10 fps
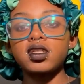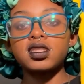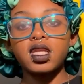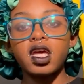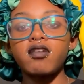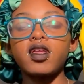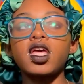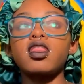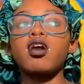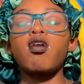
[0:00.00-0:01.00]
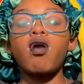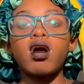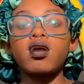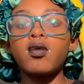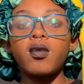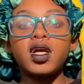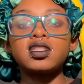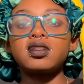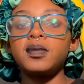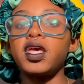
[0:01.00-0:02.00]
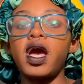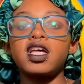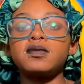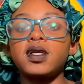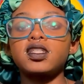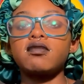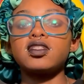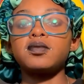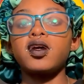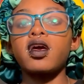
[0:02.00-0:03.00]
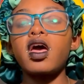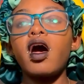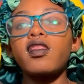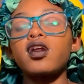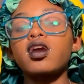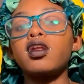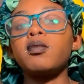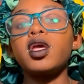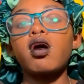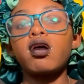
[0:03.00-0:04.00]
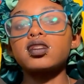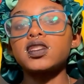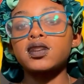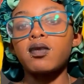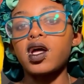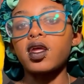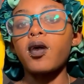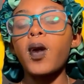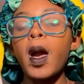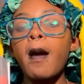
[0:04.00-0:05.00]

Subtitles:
a slave. Like, there are going to be aspects of this book that are going to be hard to swallow,